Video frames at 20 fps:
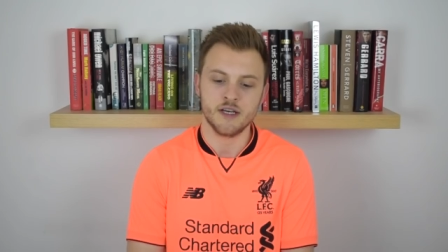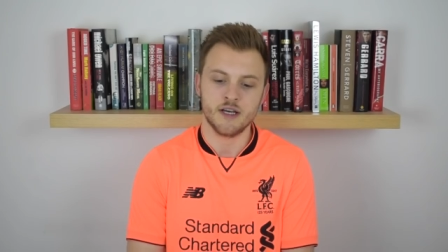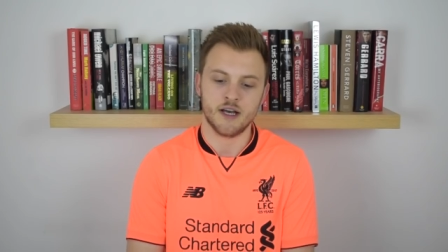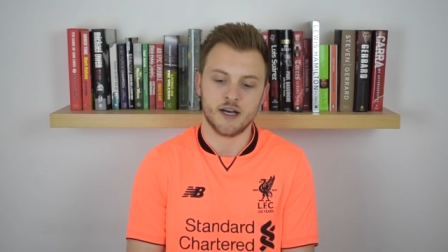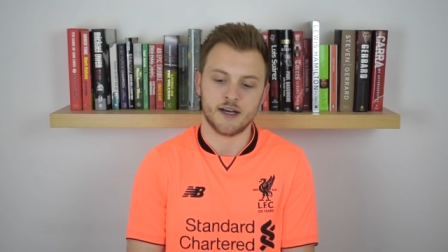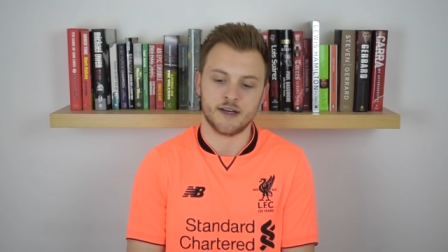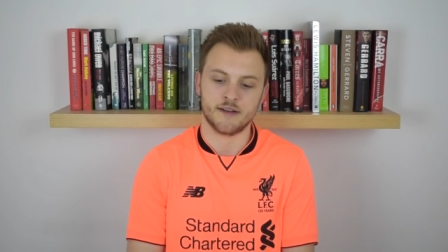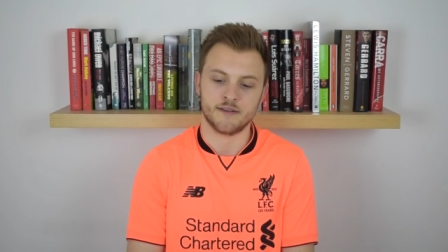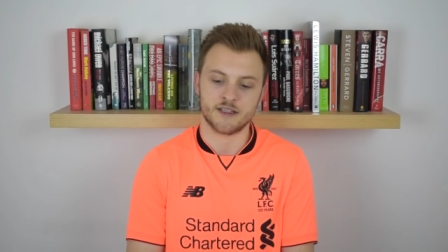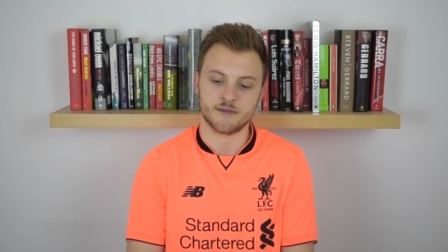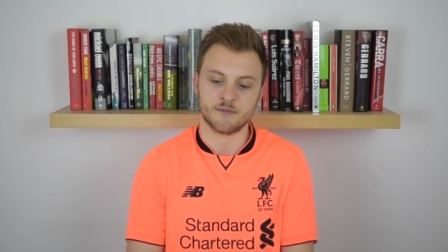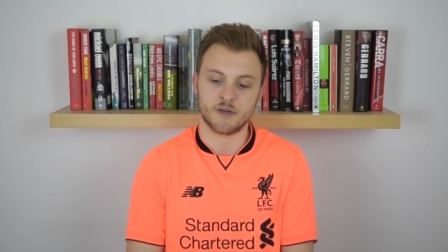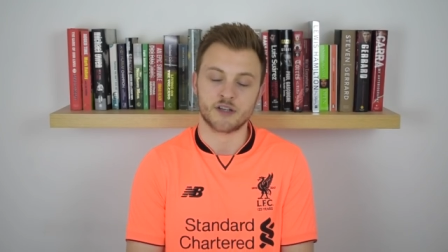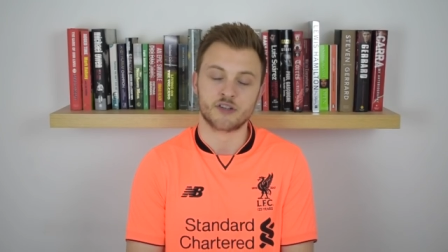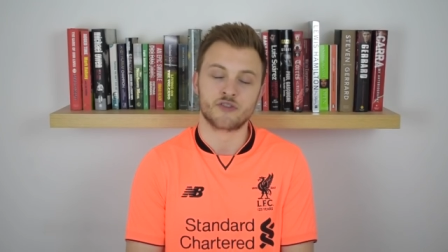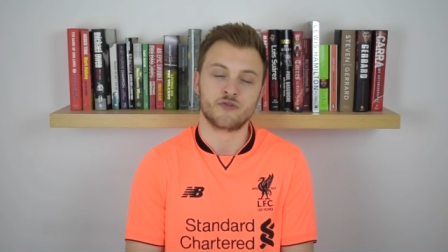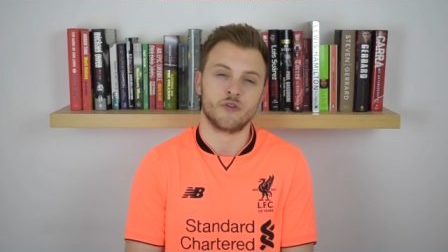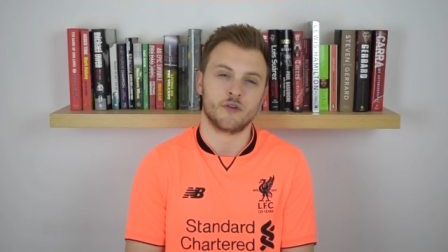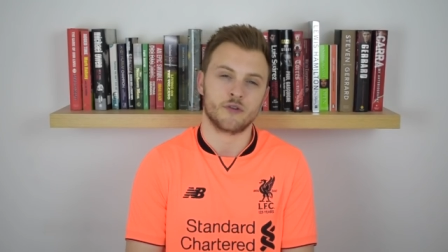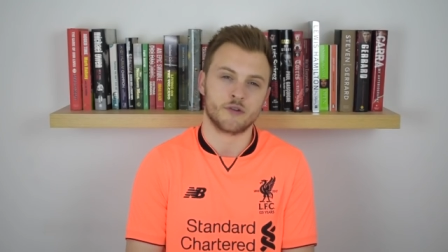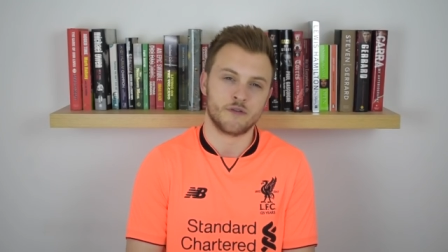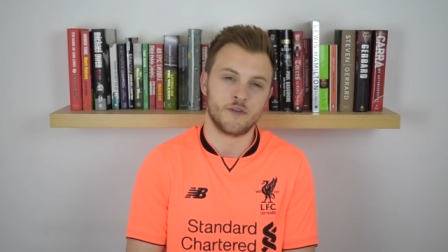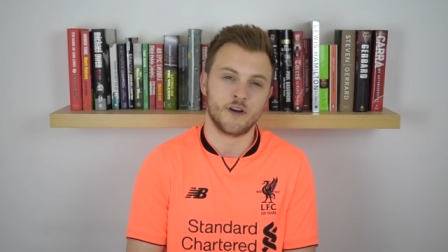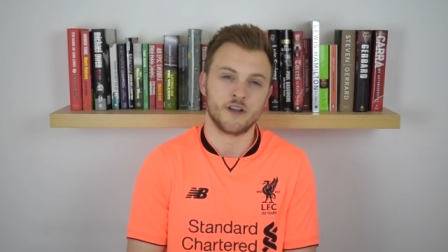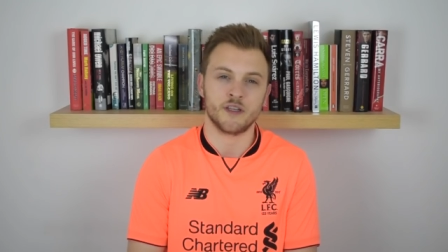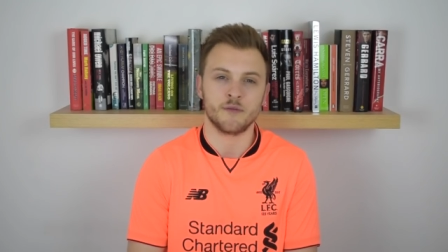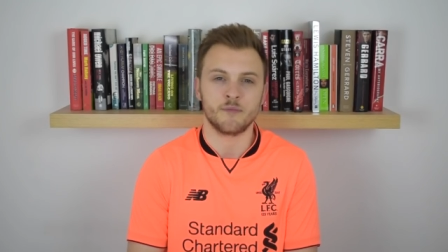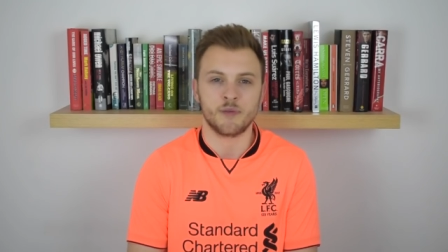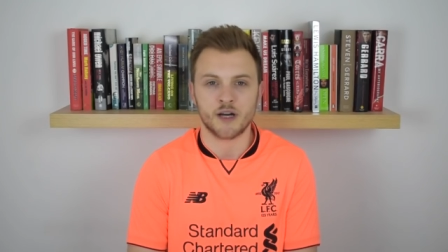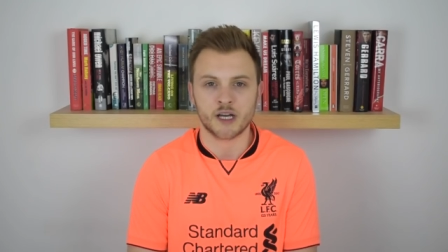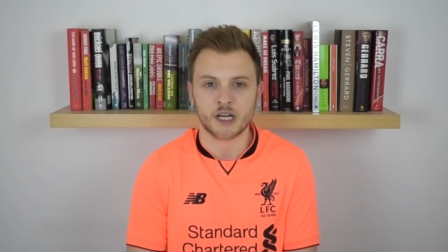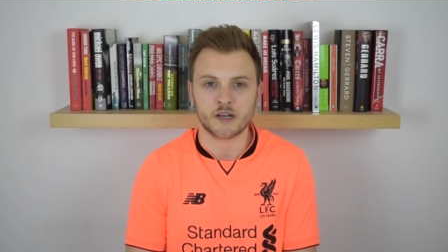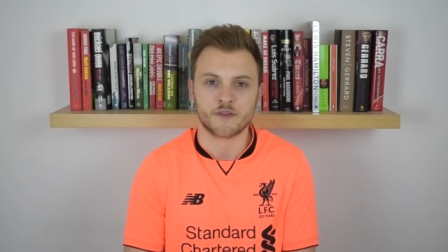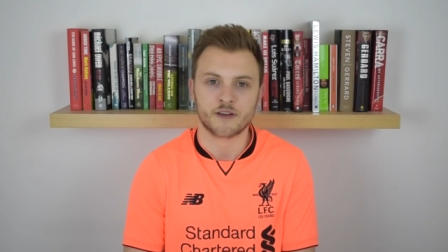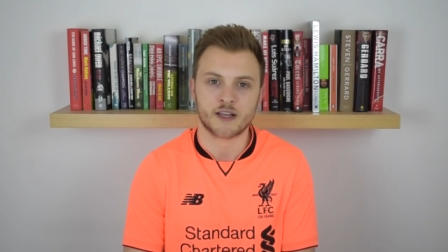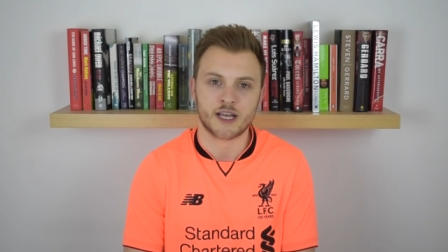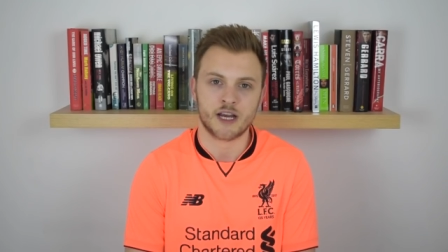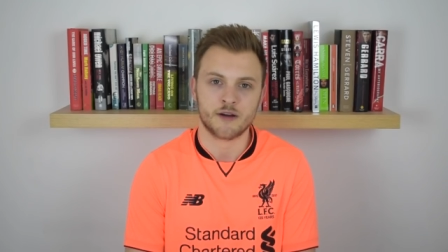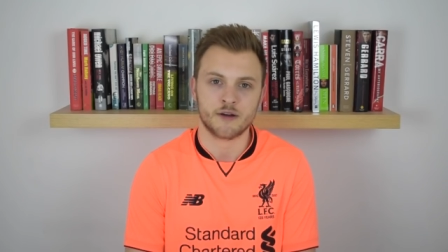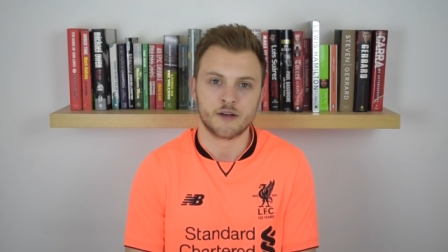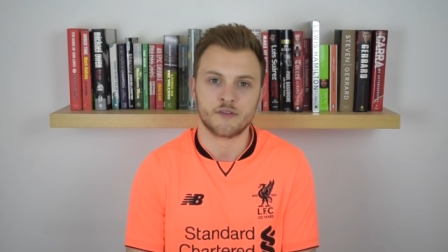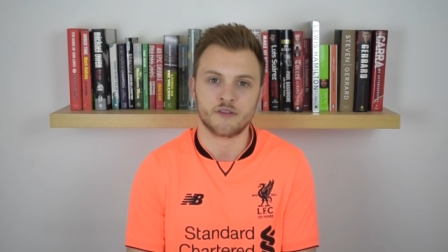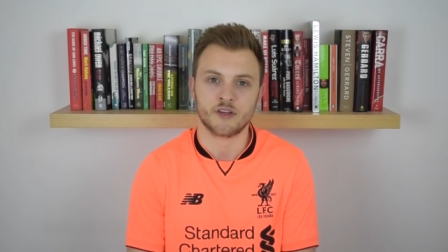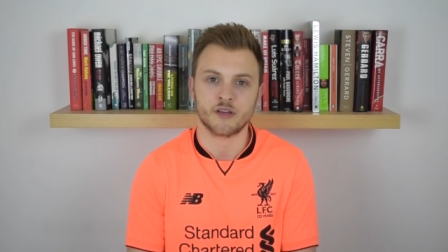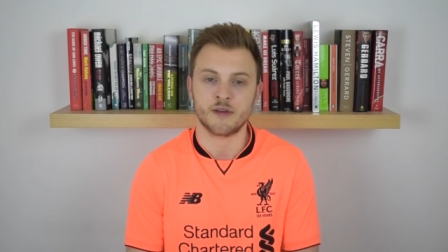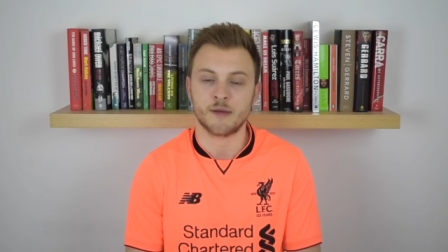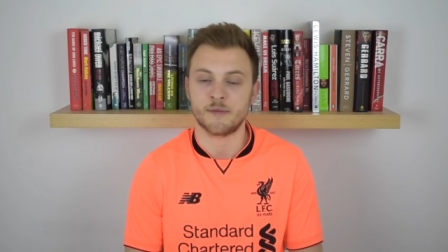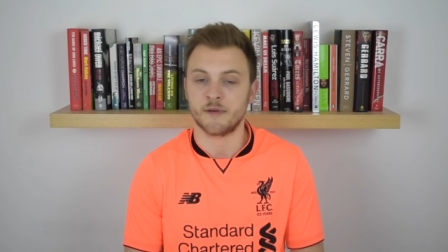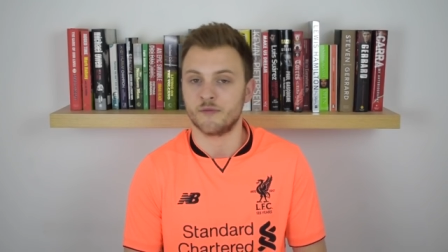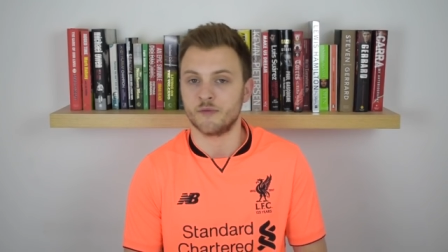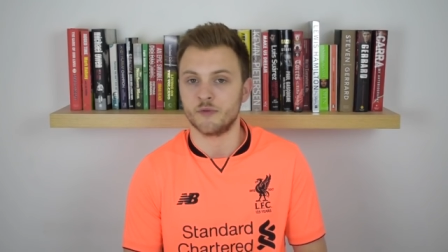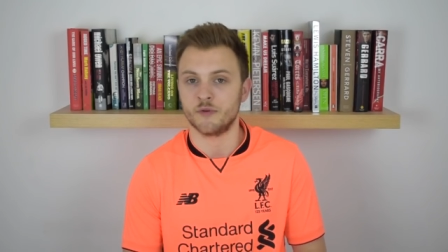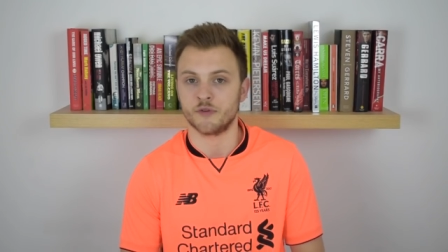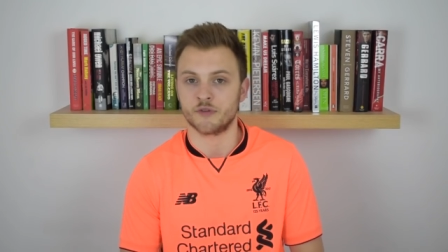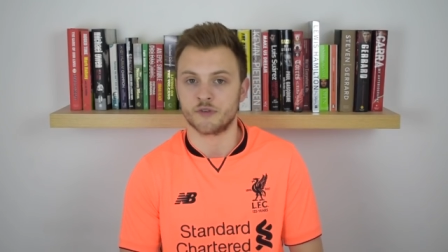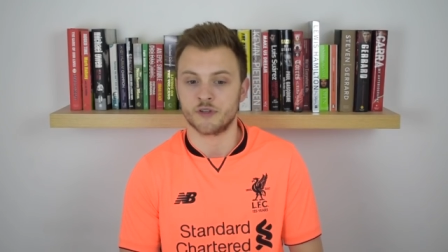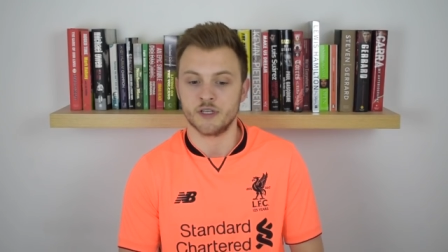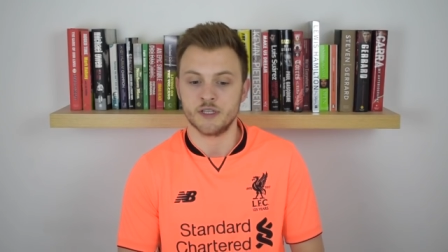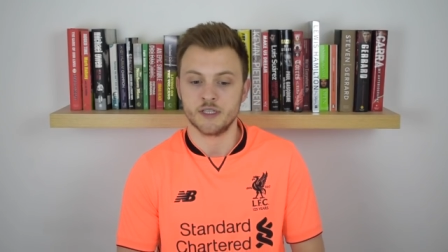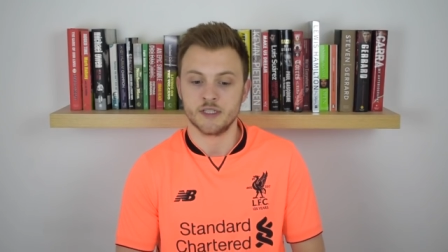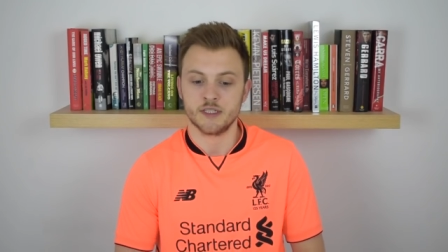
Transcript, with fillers: and you might struggle to find a buyer for Karius, so maybe Ward